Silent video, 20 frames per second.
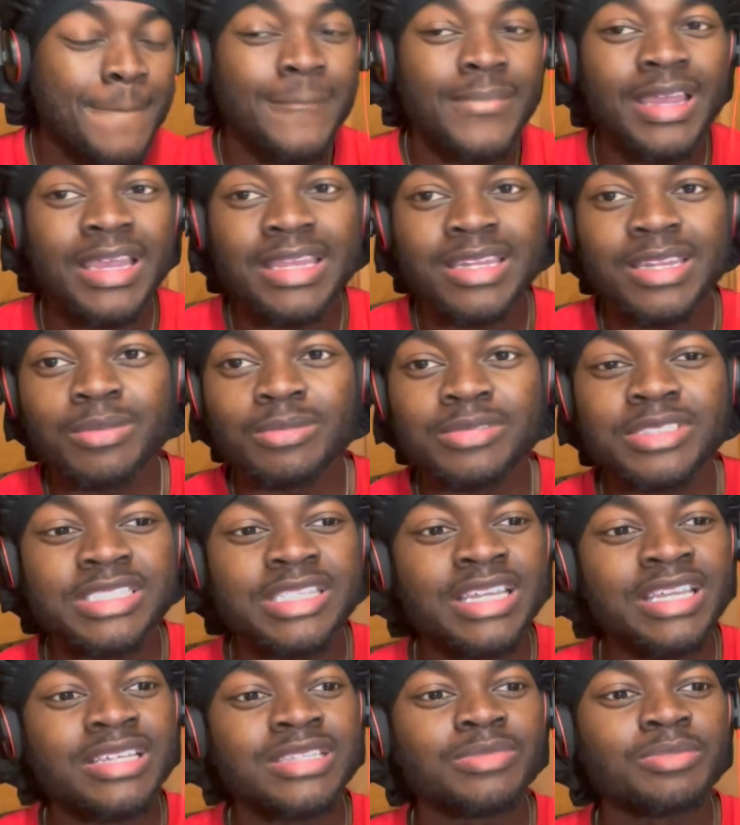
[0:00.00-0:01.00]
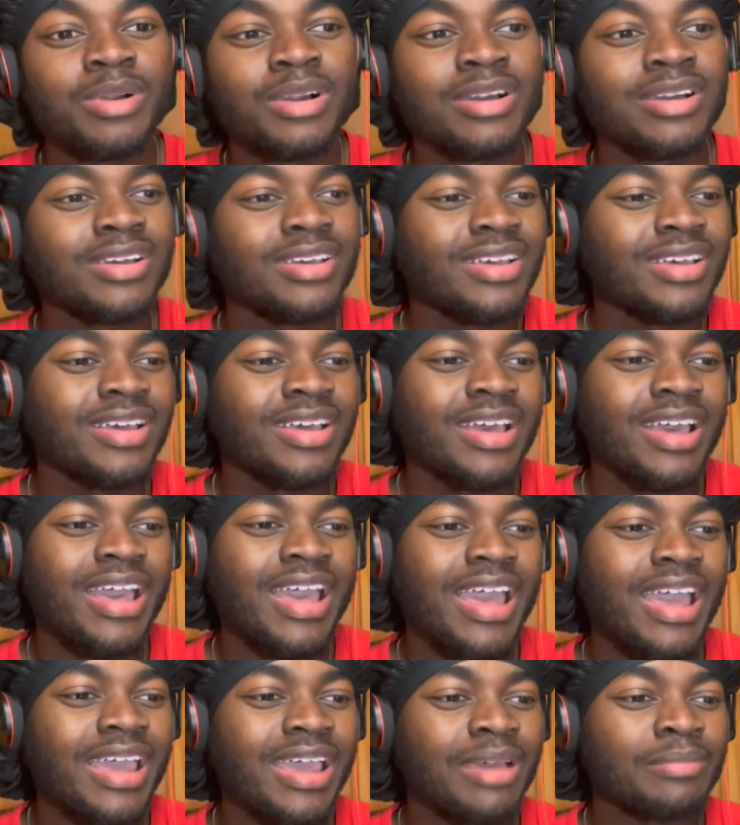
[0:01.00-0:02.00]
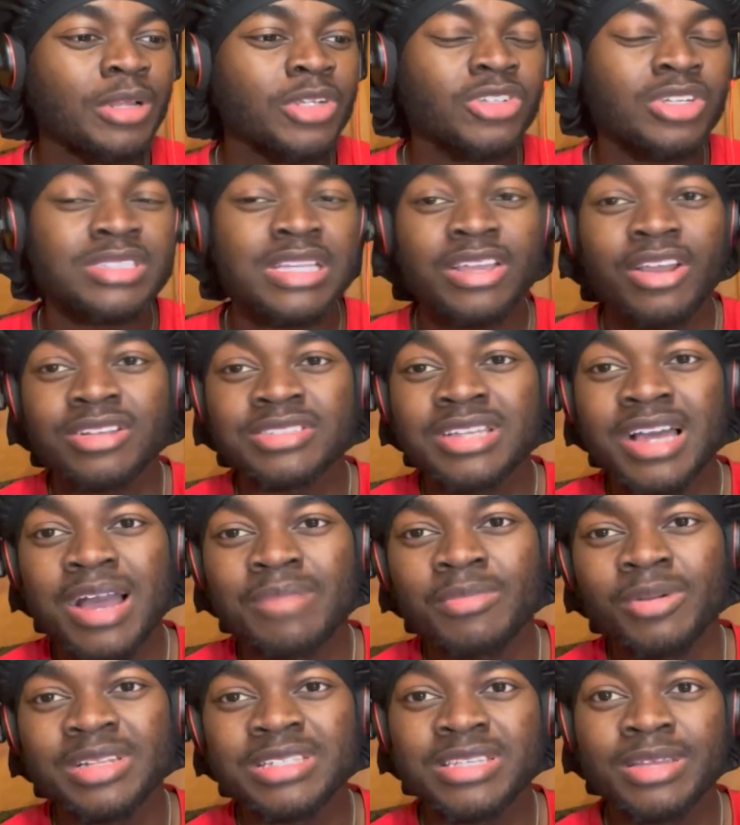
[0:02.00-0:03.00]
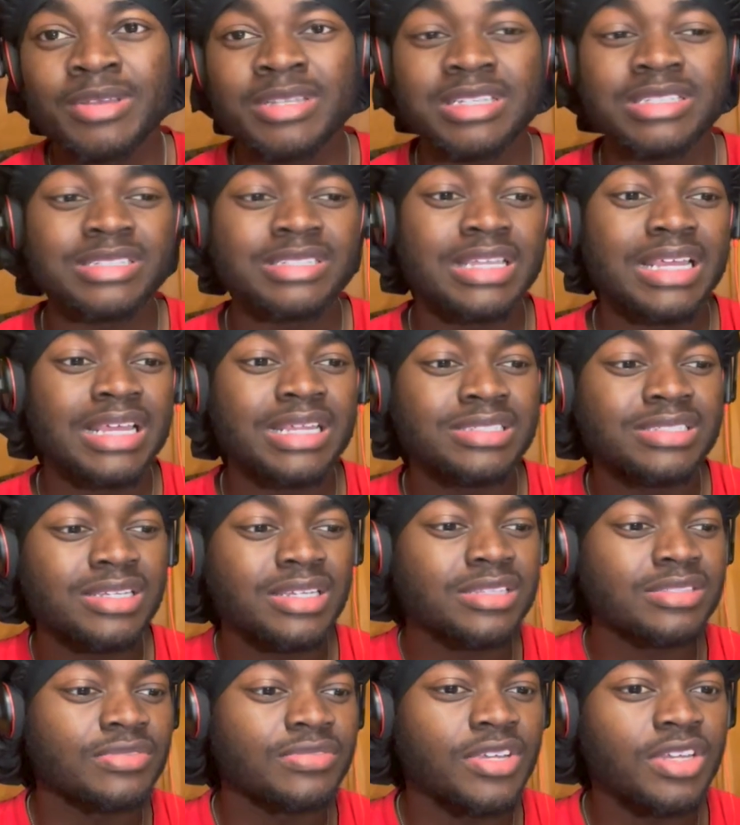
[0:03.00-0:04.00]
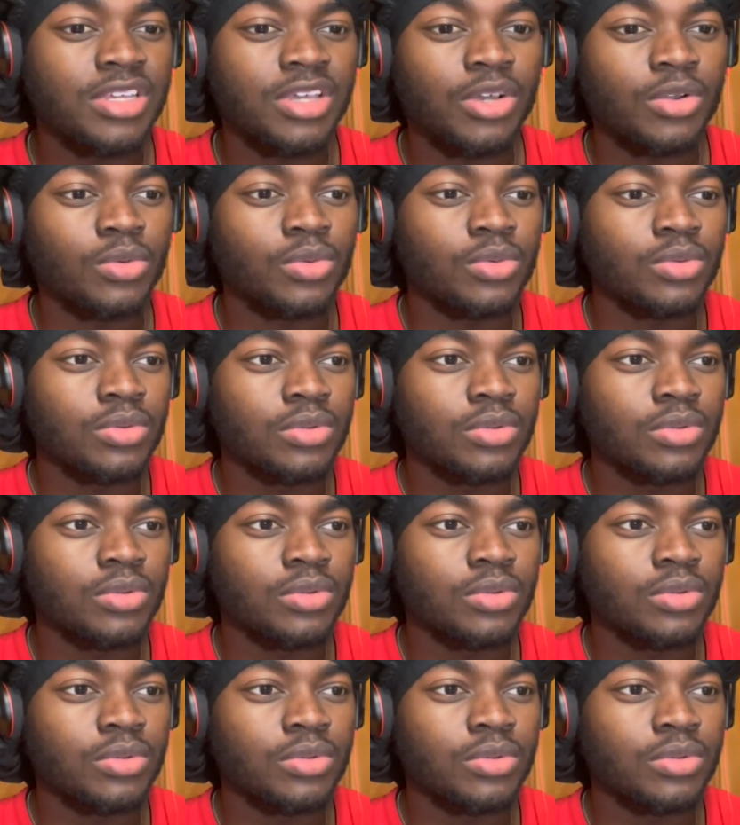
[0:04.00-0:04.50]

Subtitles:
in them cheeks, but hey, I'm not trying to take our time, but let's get into this video.